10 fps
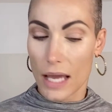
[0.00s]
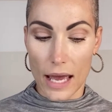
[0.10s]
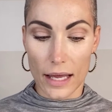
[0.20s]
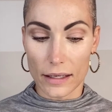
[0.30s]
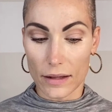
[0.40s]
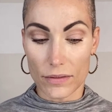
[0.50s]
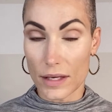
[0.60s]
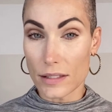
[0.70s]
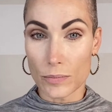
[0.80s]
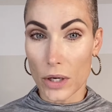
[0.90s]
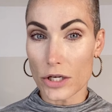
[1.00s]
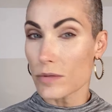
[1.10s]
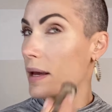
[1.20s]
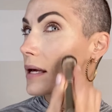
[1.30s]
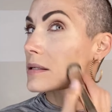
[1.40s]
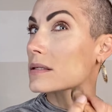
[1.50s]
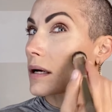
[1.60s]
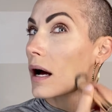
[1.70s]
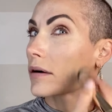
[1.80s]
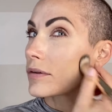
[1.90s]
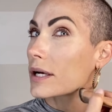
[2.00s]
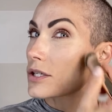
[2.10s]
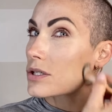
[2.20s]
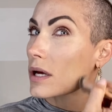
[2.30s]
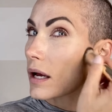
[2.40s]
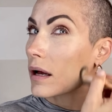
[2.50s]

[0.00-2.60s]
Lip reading: And this brush makes the coverage